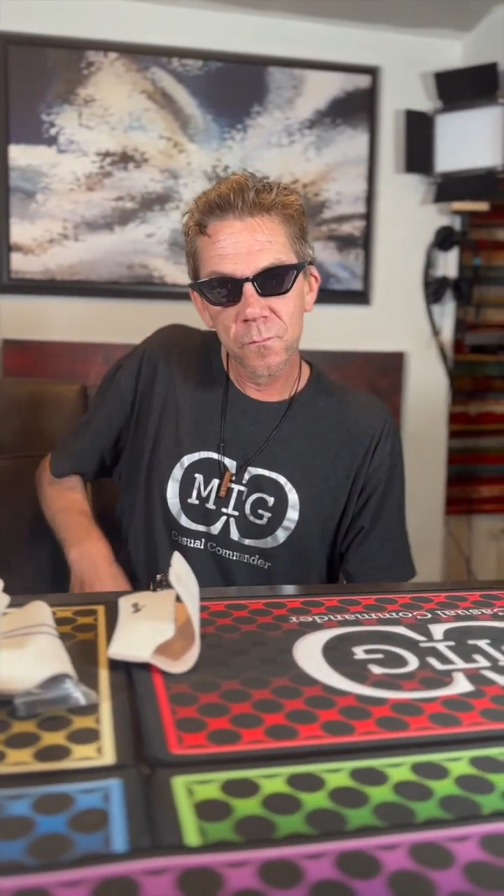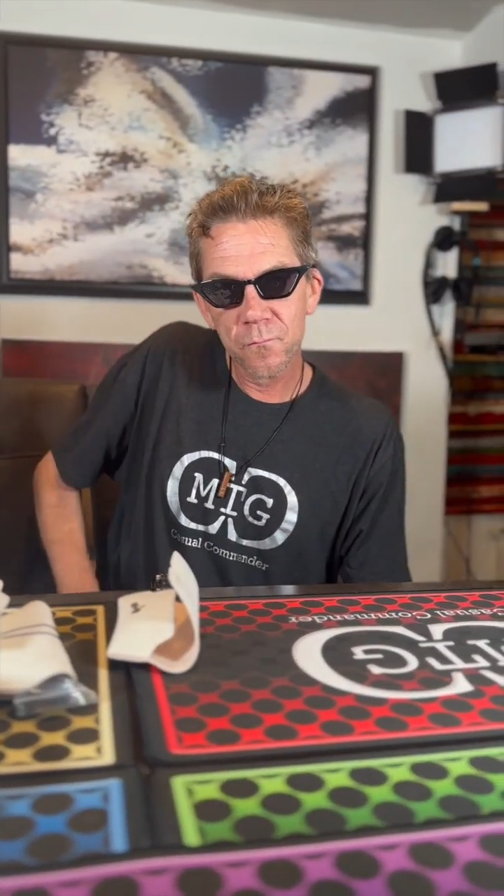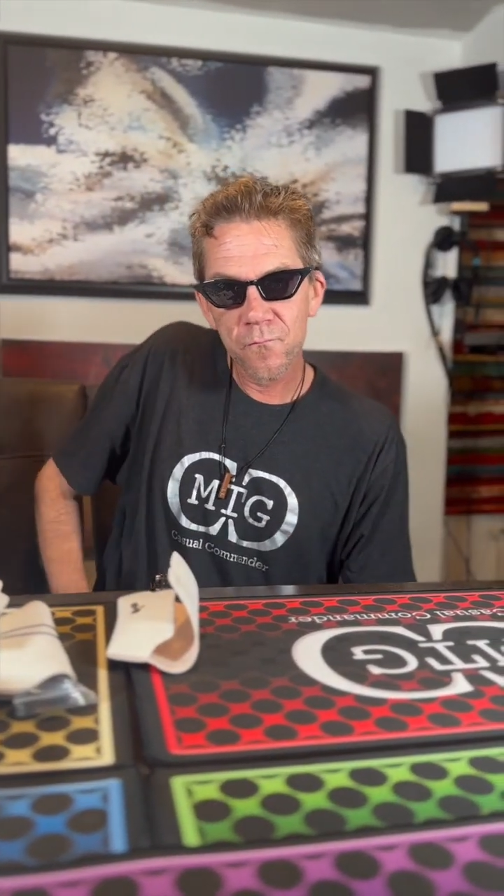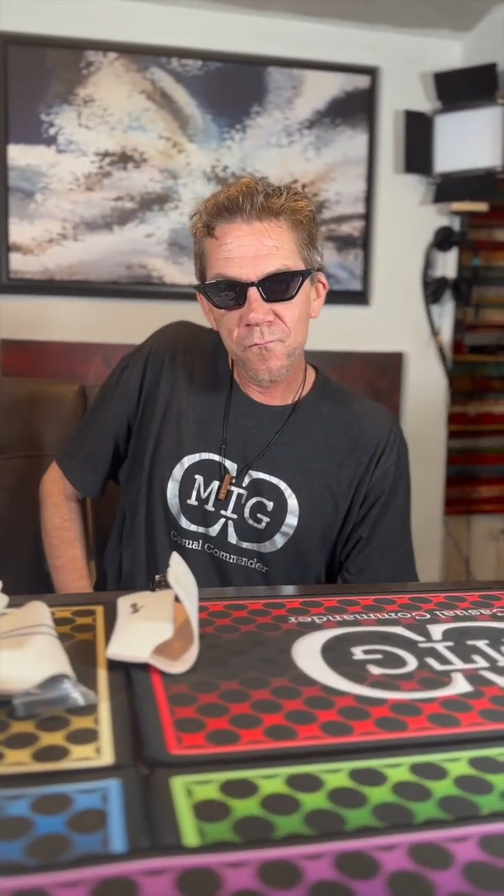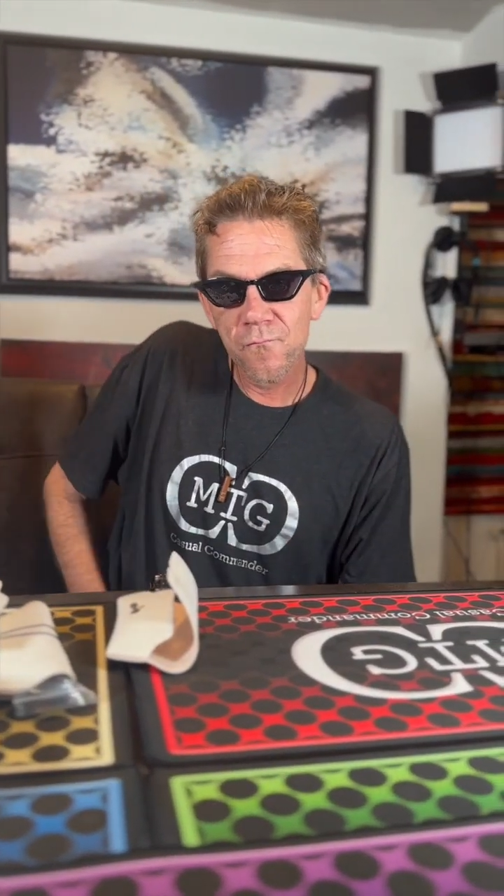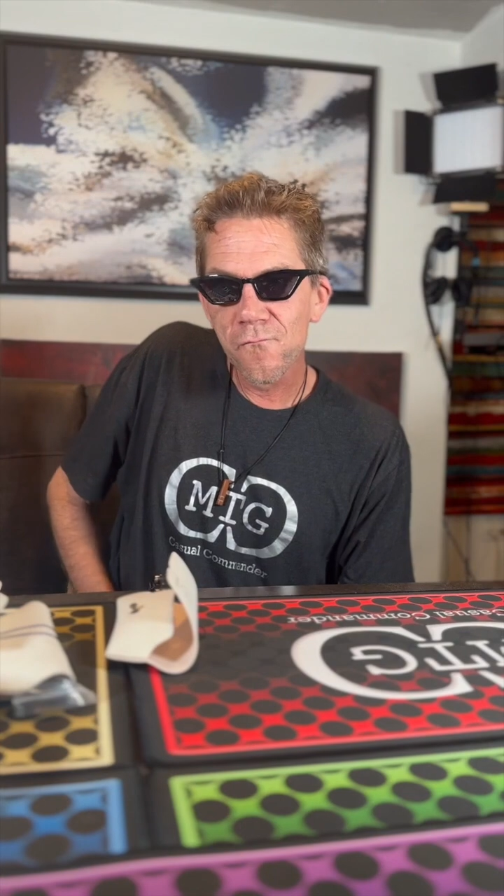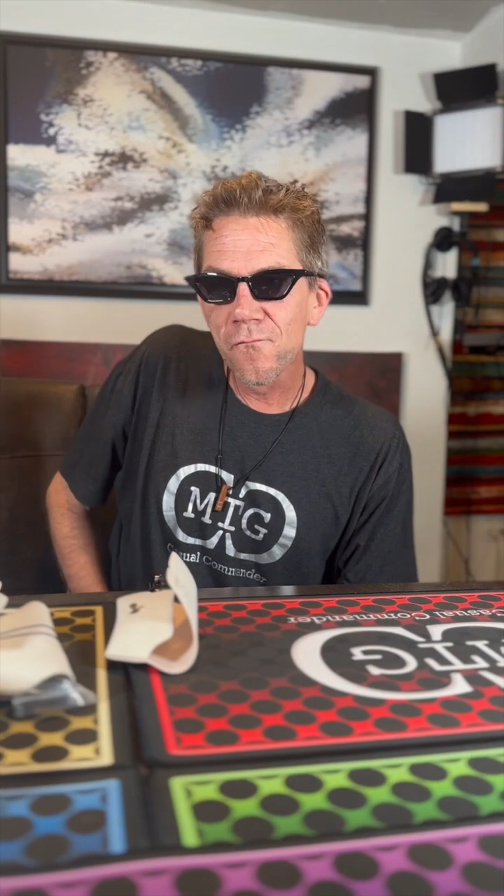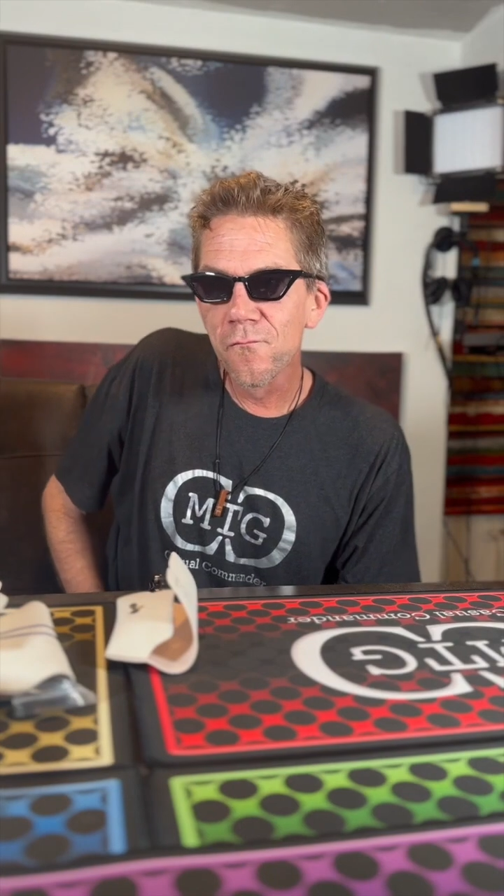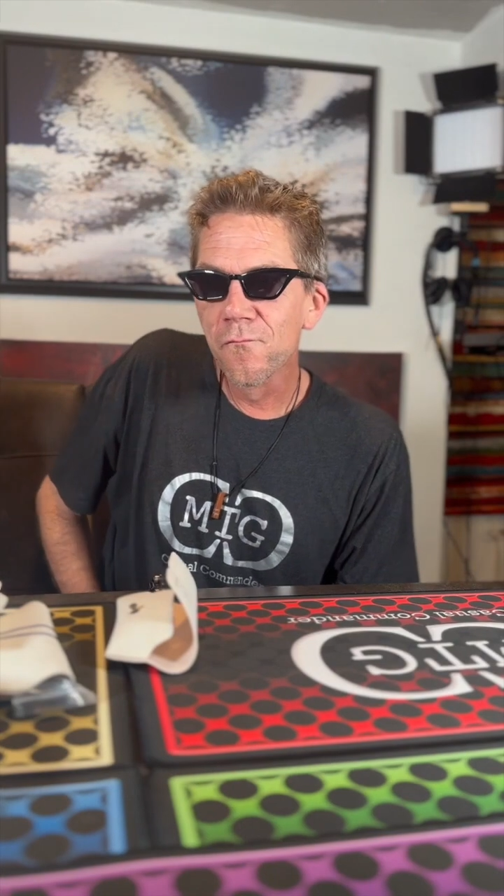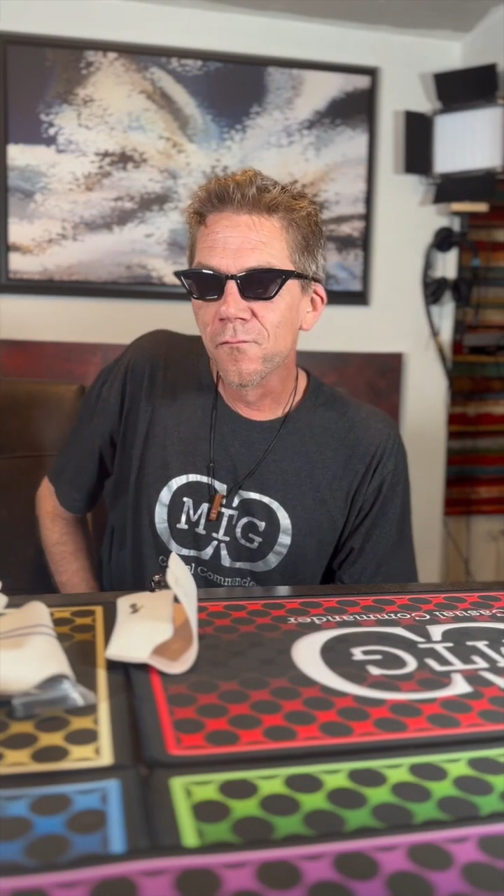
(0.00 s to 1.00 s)
I don't know,
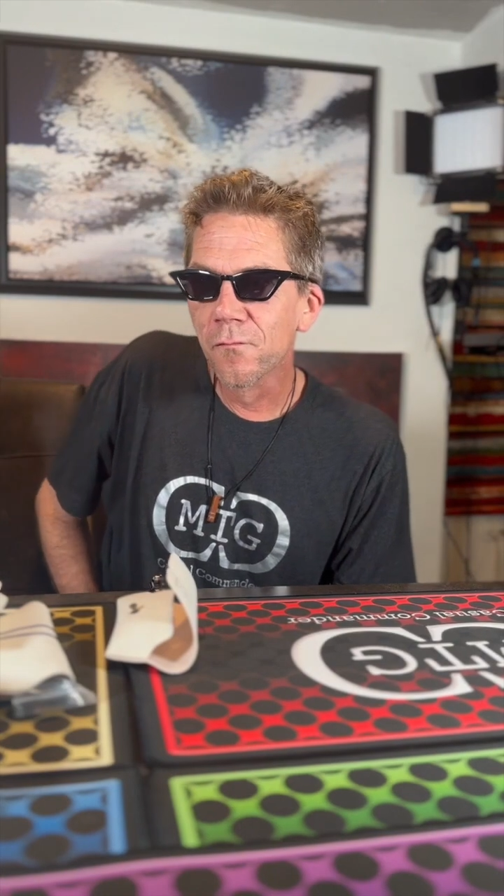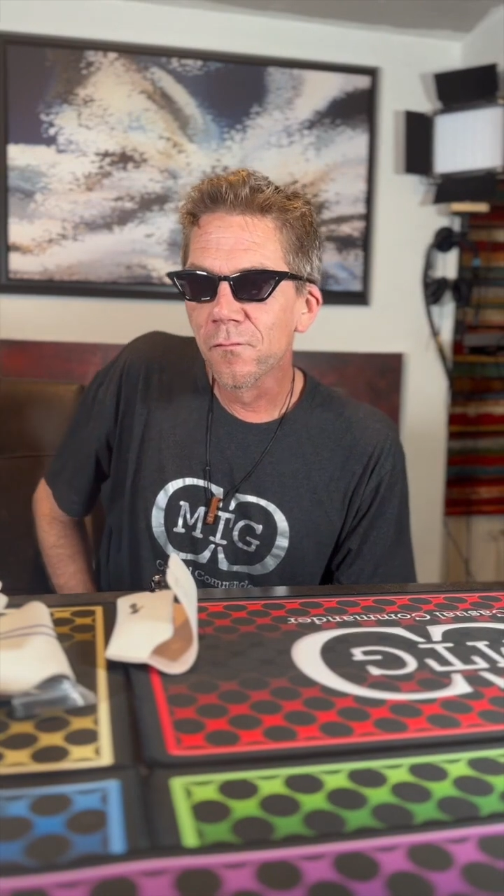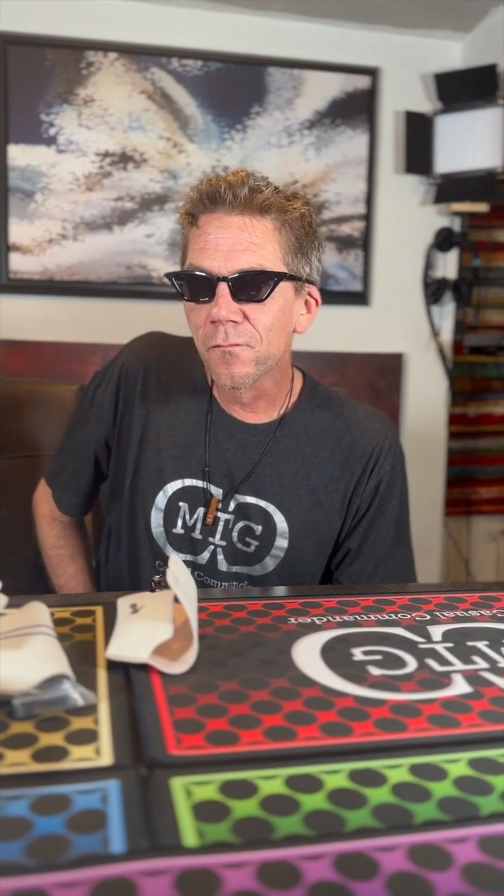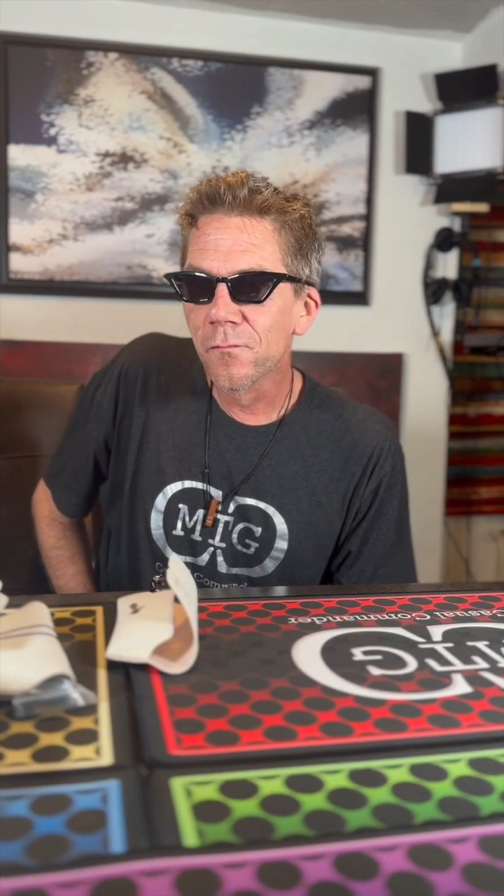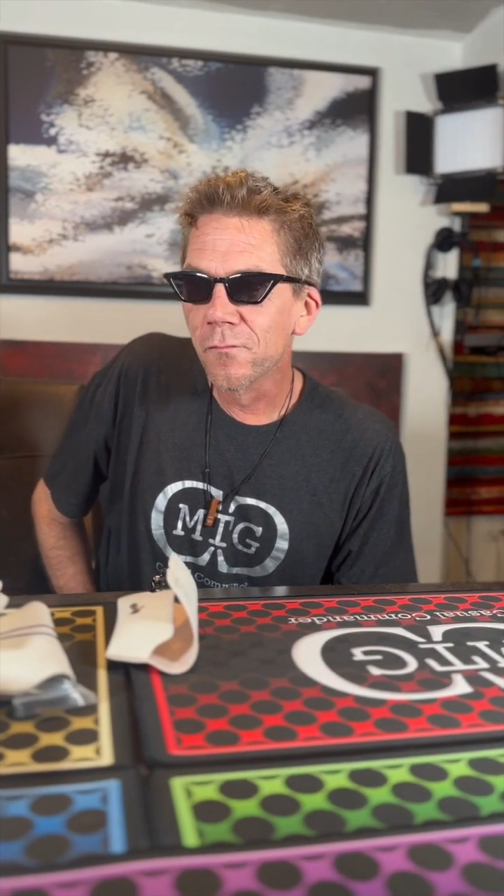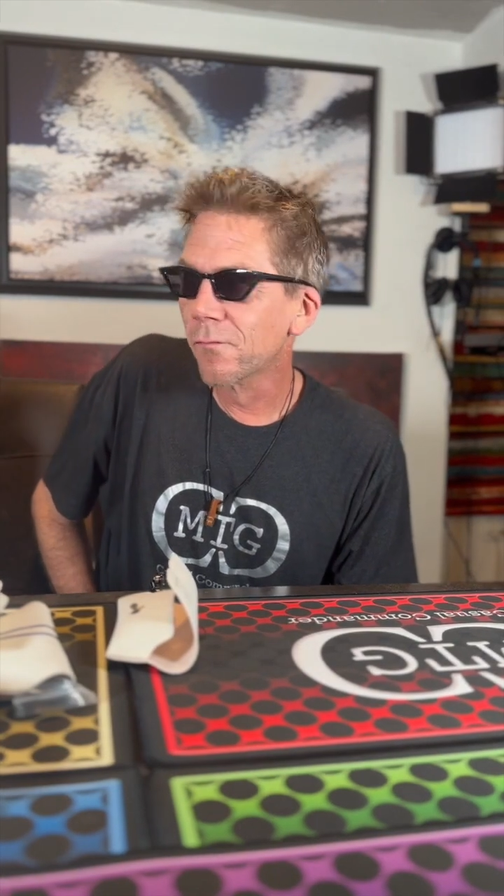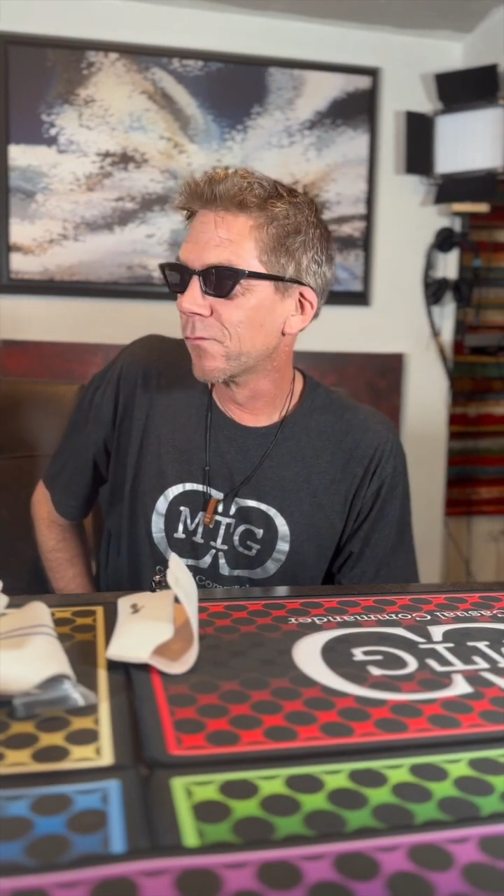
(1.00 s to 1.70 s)
man. They kind of look like.